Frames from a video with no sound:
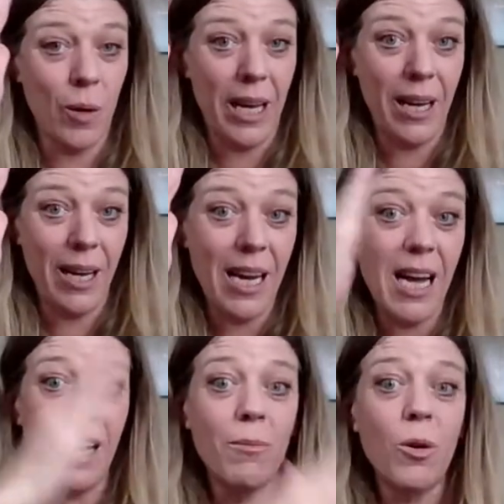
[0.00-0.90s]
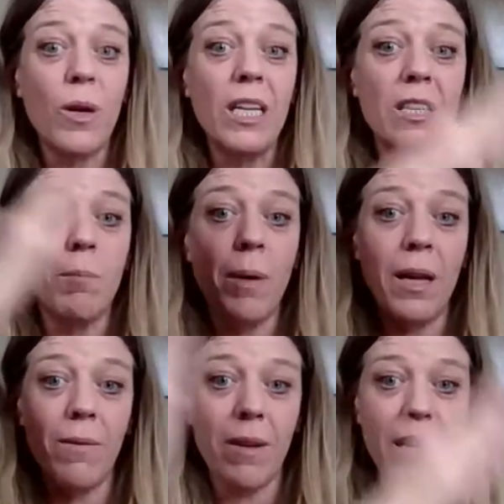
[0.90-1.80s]
Okay, and I'm going to
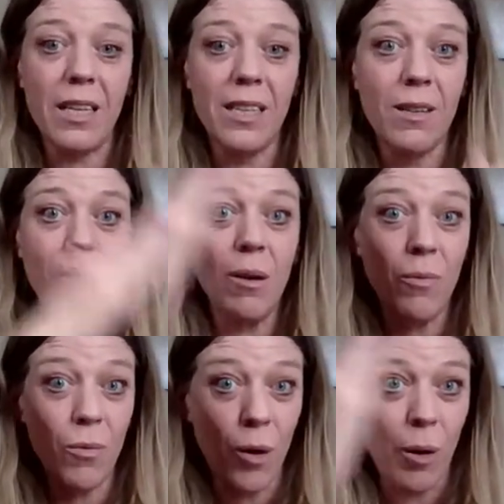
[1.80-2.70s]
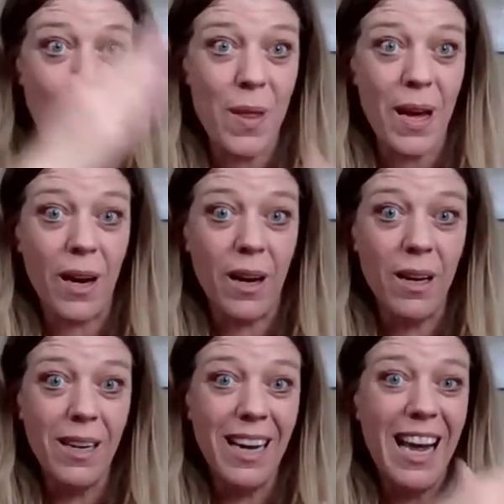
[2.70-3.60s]
pivot from
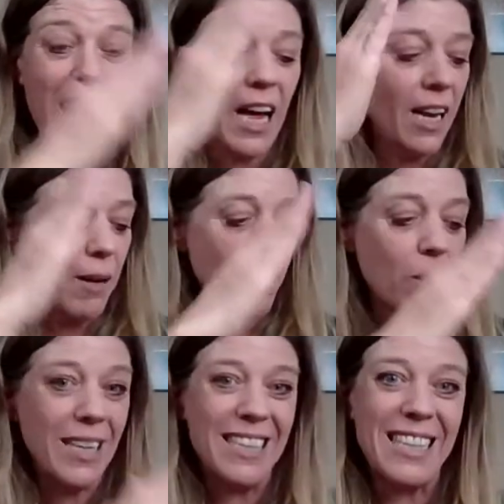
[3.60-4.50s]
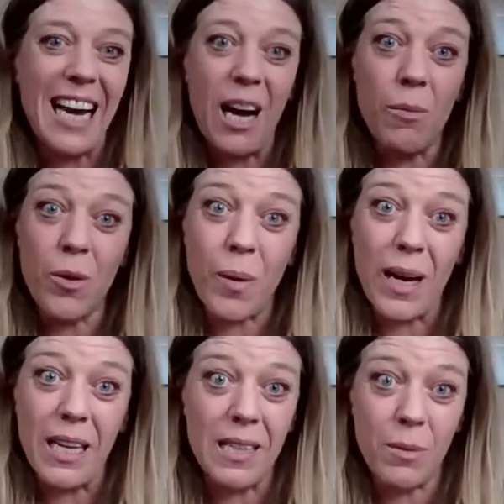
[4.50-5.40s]
there. And I'm going to tap
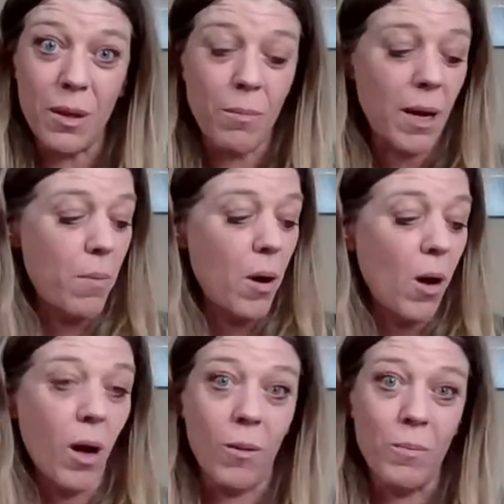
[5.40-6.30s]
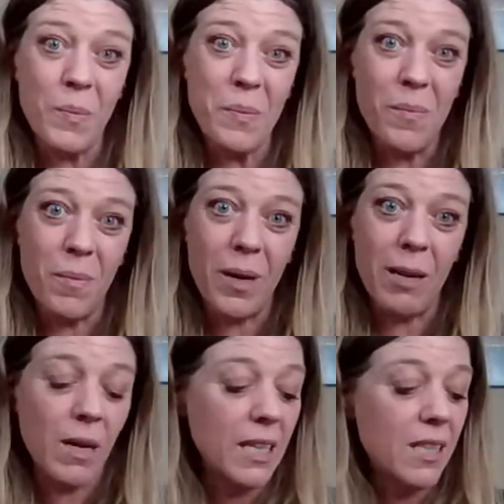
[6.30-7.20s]
twice with my palm
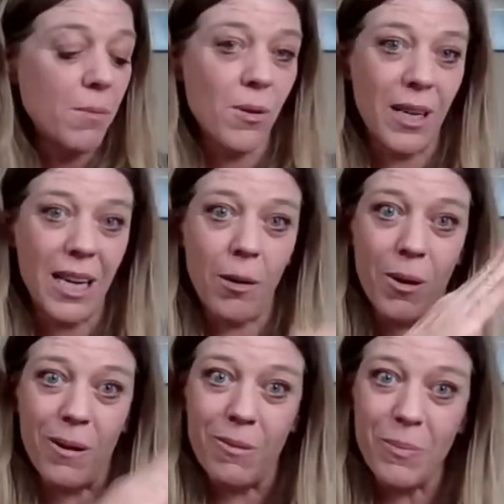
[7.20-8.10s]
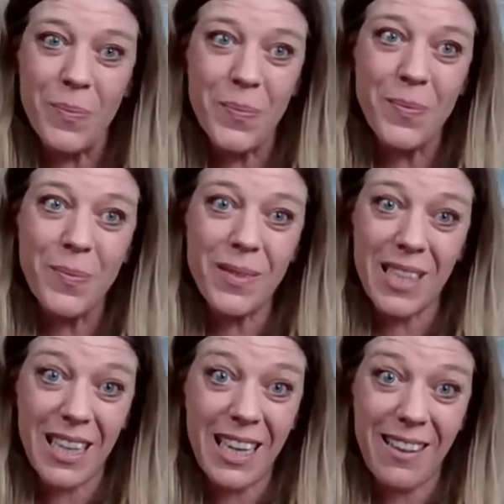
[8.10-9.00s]
by my support elbow.
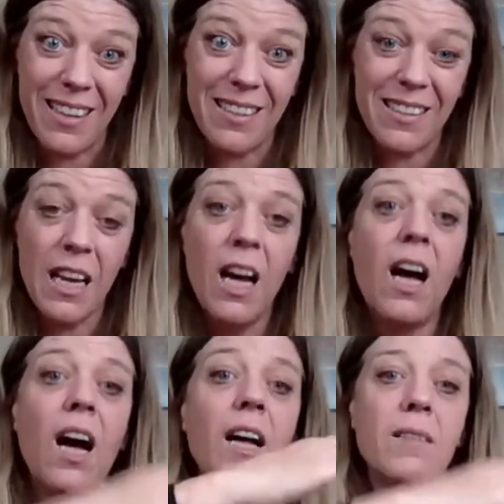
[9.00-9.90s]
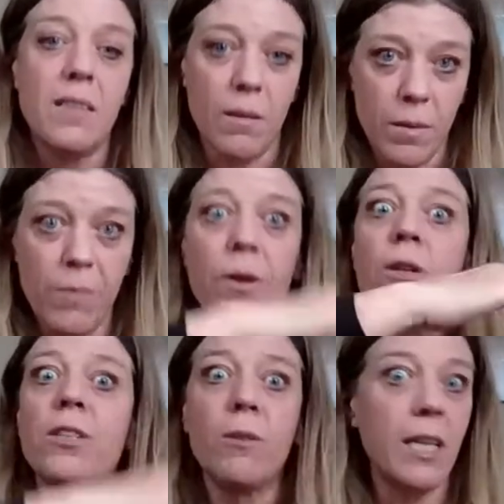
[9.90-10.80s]
Like this. So if
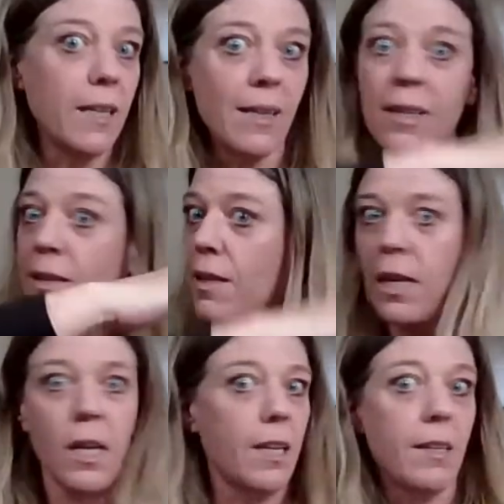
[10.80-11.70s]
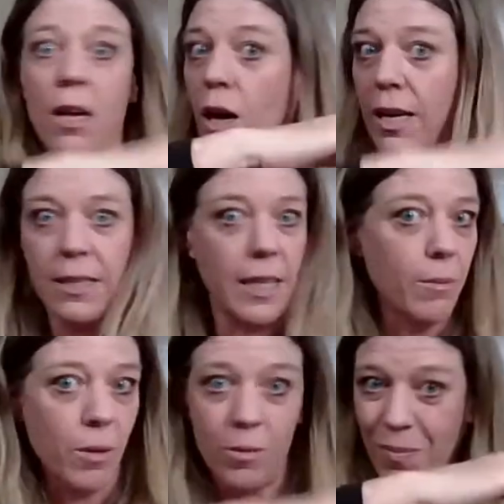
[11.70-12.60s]
you're doing this, it is not
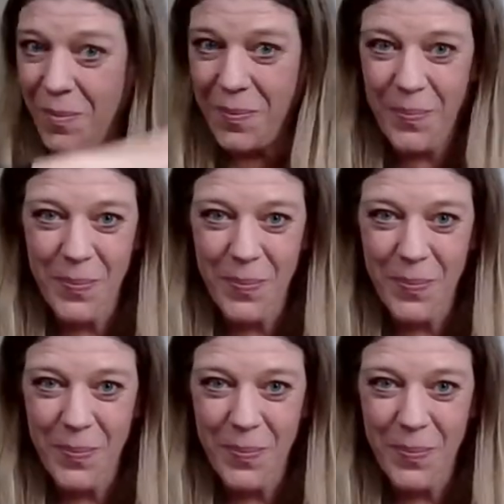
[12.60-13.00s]
table.